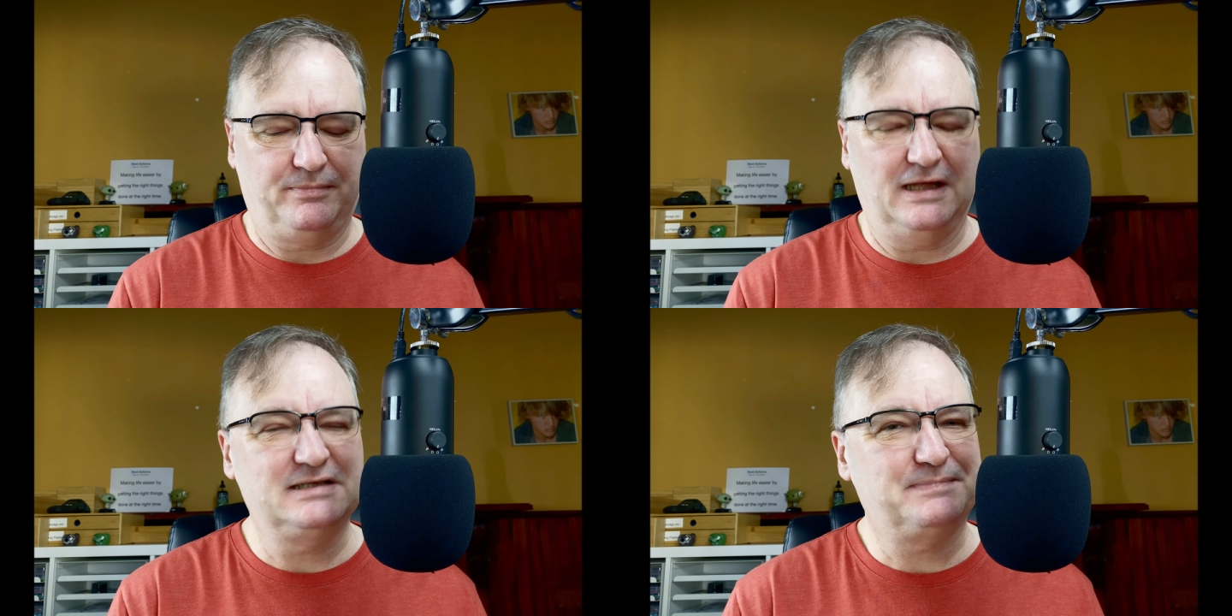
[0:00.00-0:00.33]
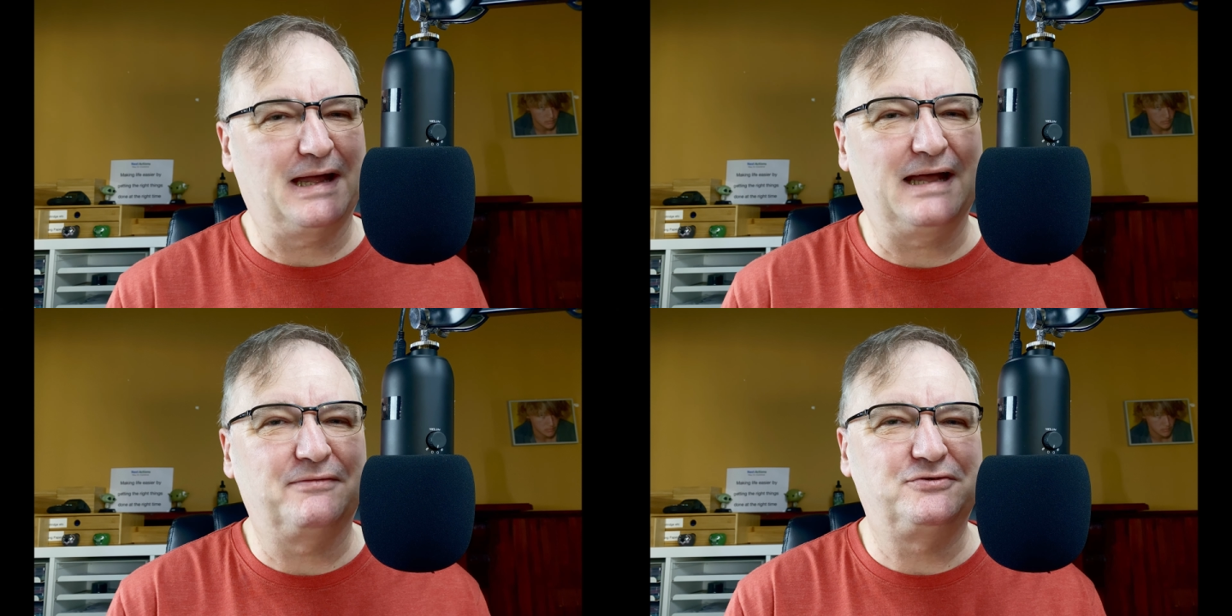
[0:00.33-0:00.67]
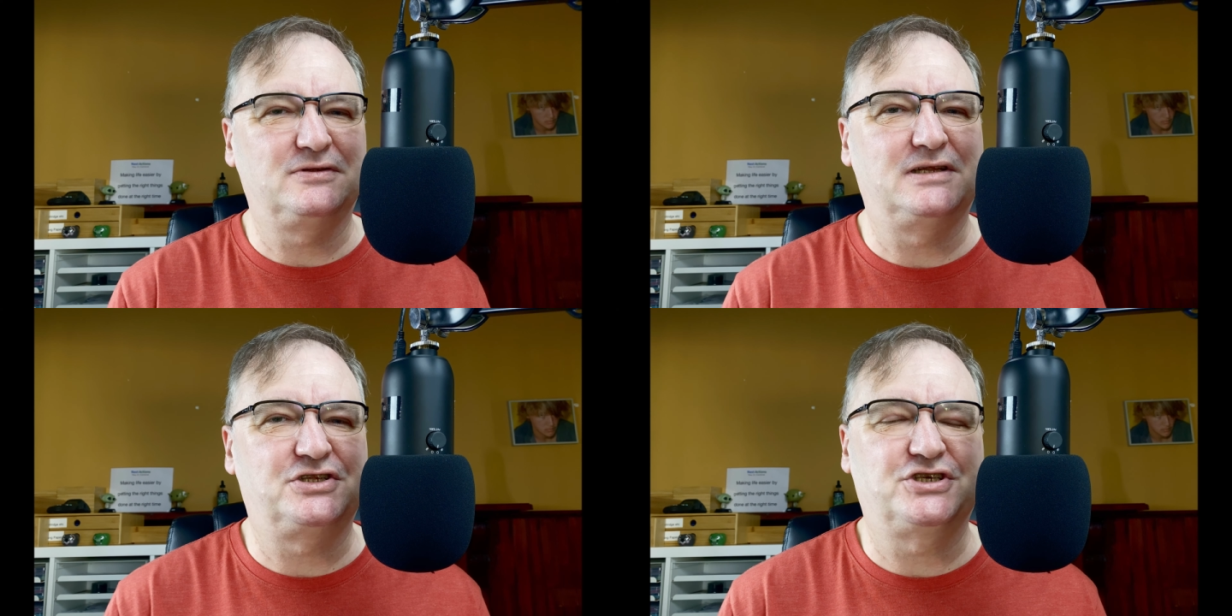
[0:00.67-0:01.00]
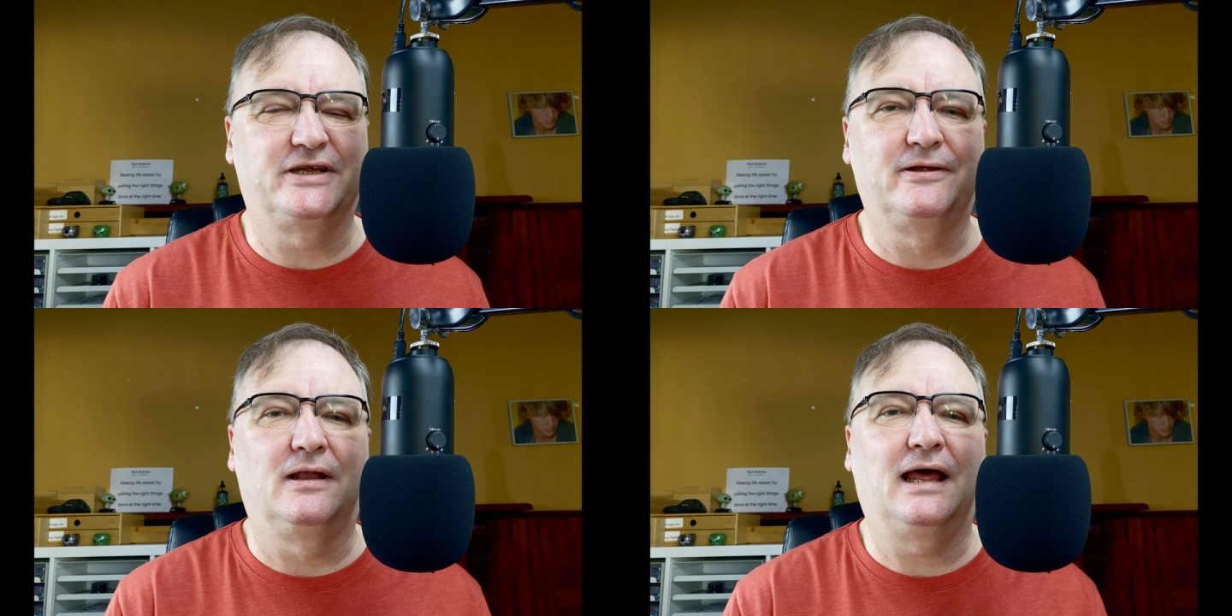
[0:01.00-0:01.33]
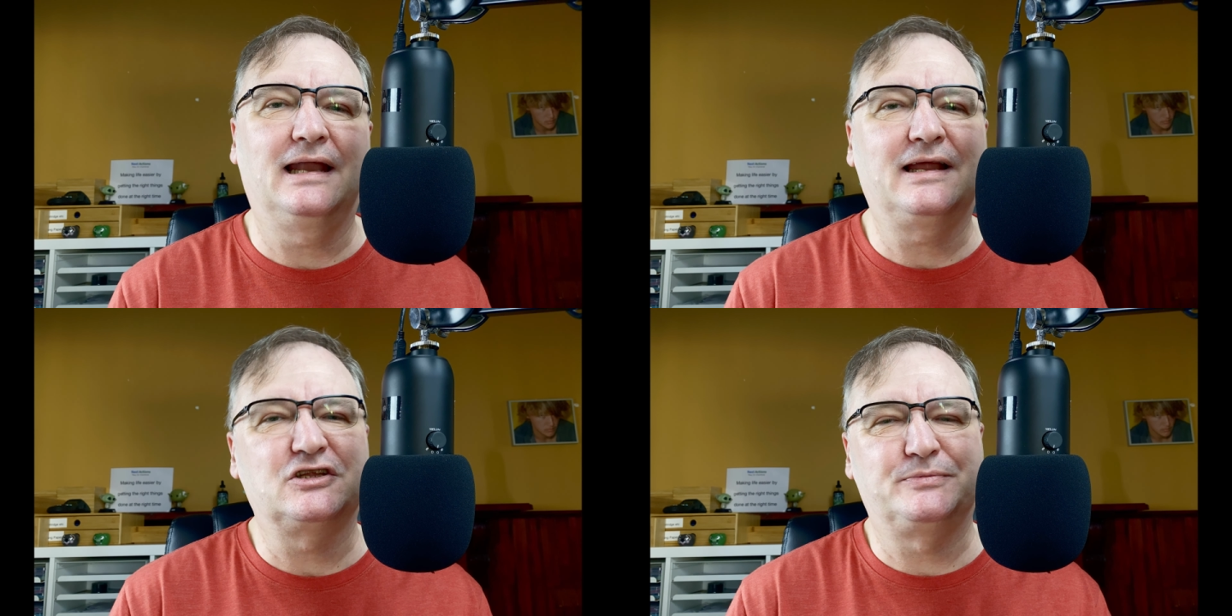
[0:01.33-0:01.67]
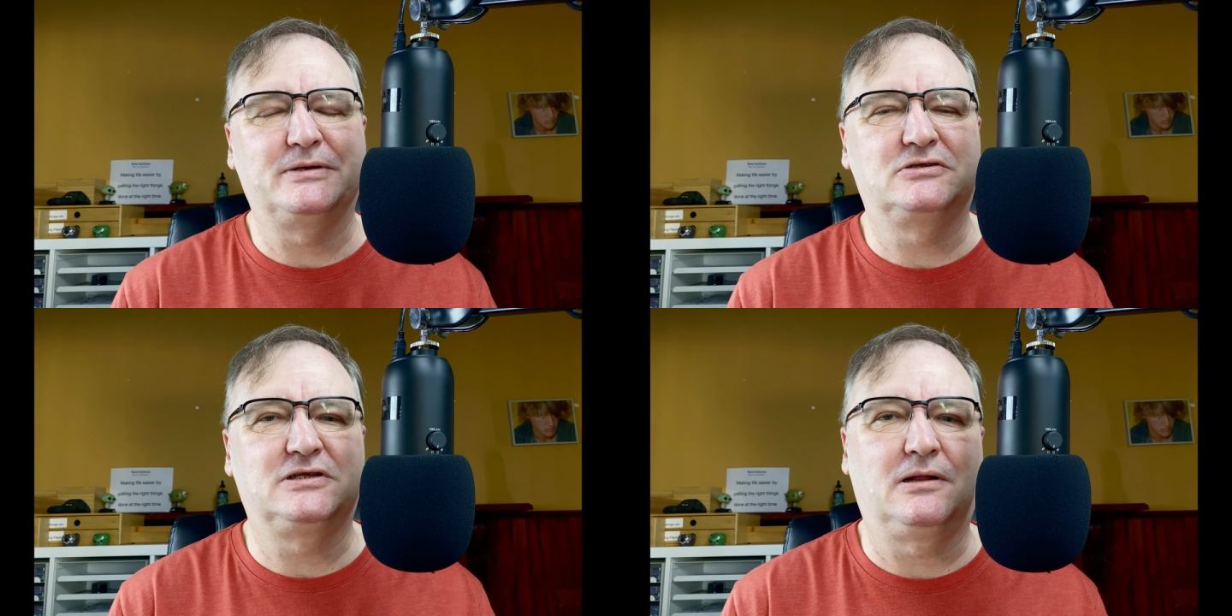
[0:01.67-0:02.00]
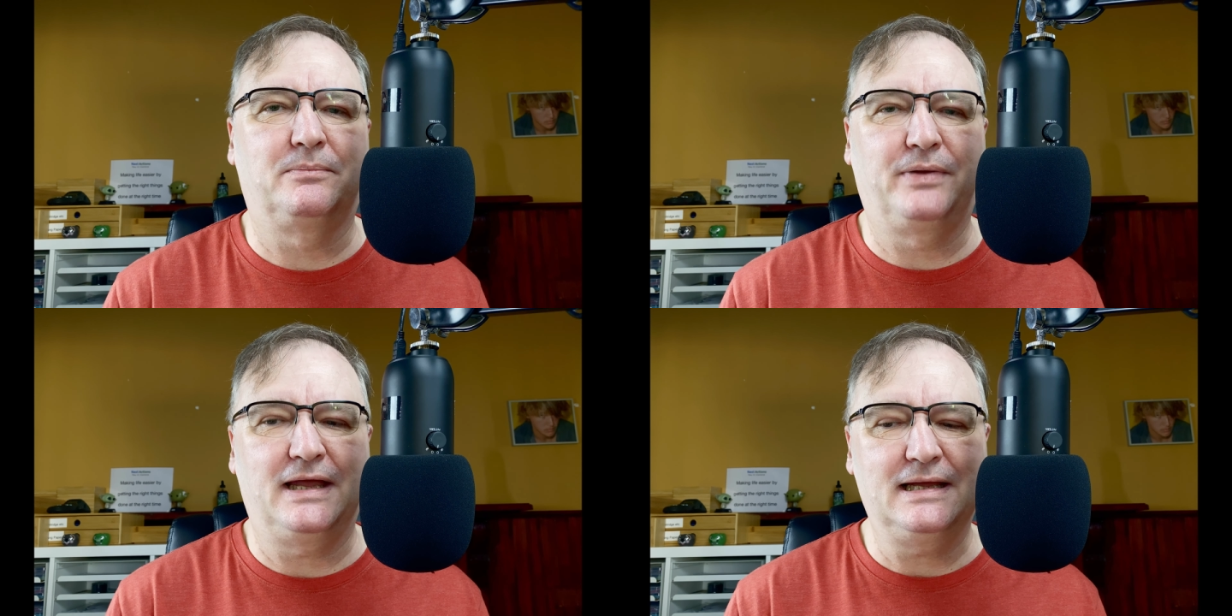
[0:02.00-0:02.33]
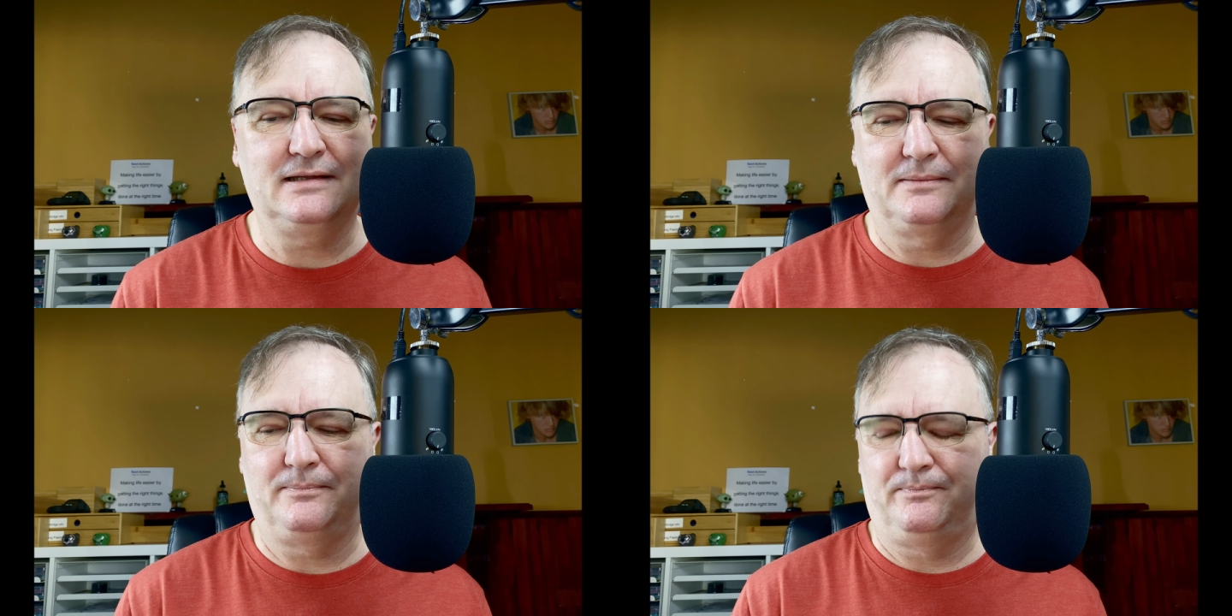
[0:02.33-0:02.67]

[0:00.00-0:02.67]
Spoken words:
as part of doing this channel, I like to be able to compare them.